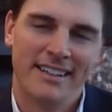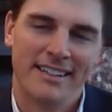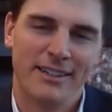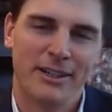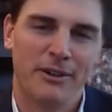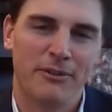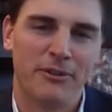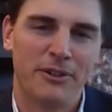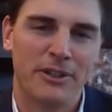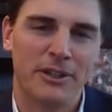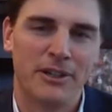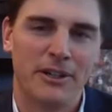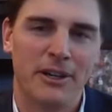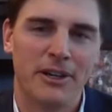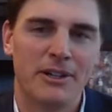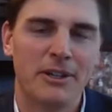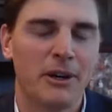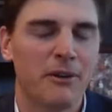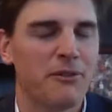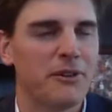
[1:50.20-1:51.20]
don't
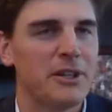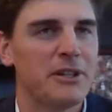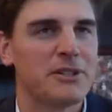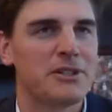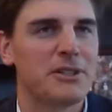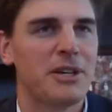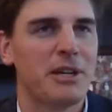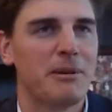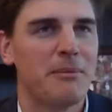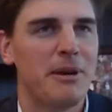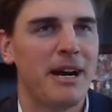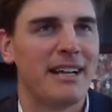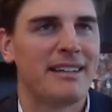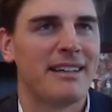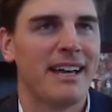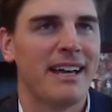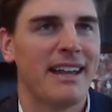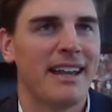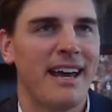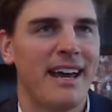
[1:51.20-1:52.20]
feel don't feel as good about
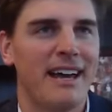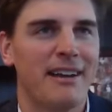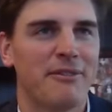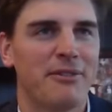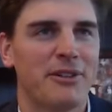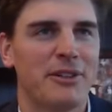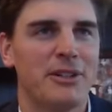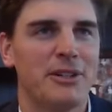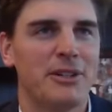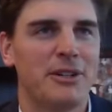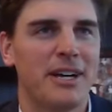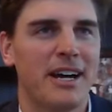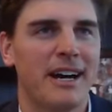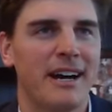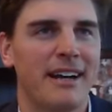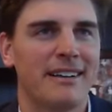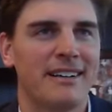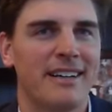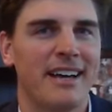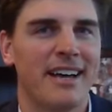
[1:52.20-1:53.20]
that line for the
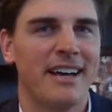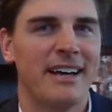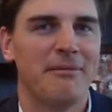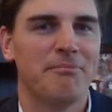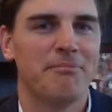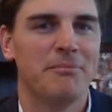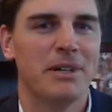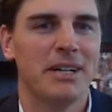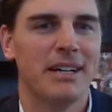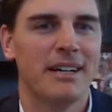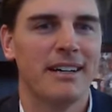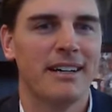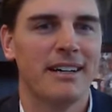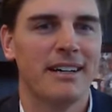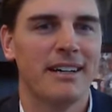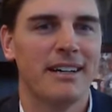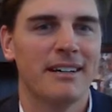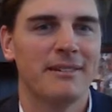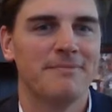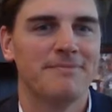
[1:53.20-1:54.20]
UConn game. But
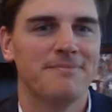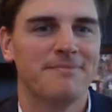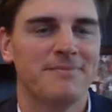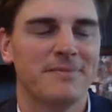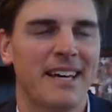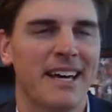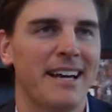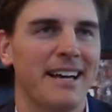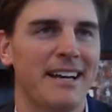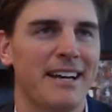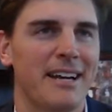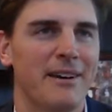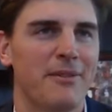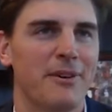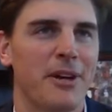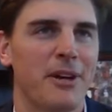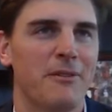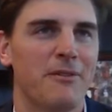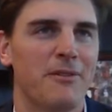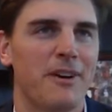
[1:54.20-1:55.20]
uh, hey, you
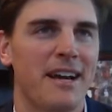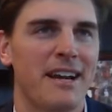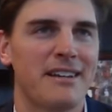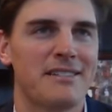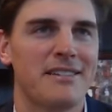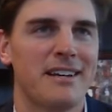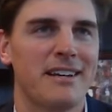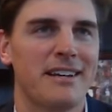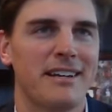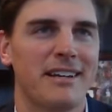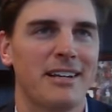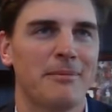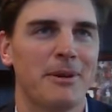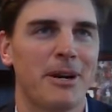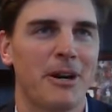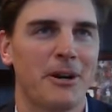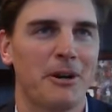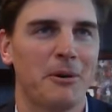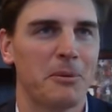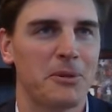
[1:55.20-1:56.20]
never know. Vegas doesn't get them
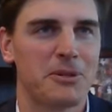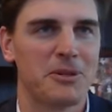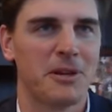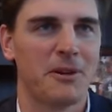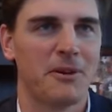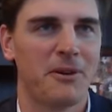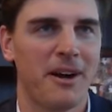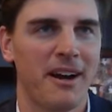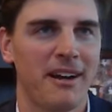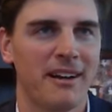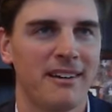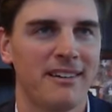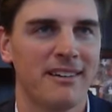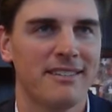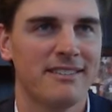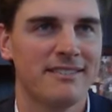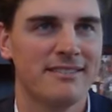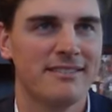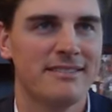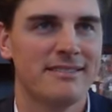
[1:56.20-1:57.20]
100 percent right.
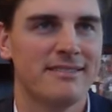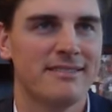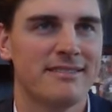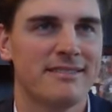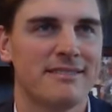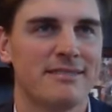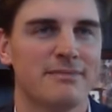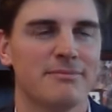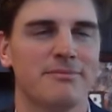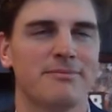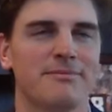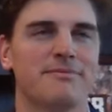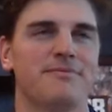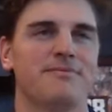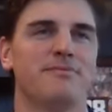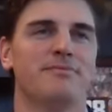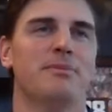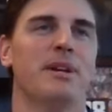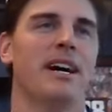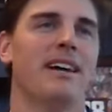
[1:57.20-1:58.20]

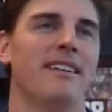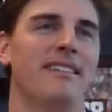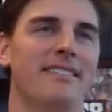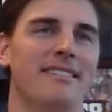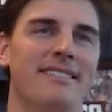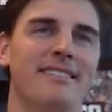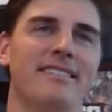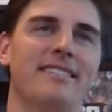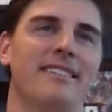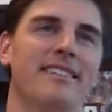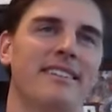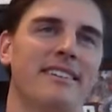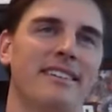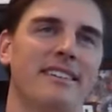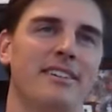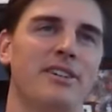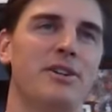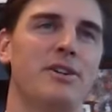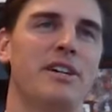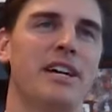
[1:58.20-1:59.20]
But
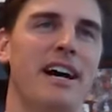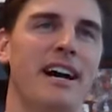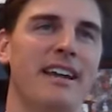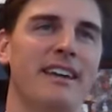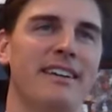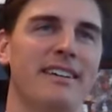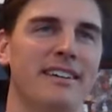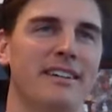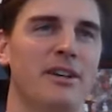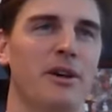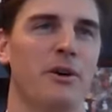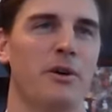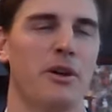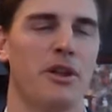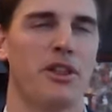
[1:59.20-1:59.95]
UConn did go on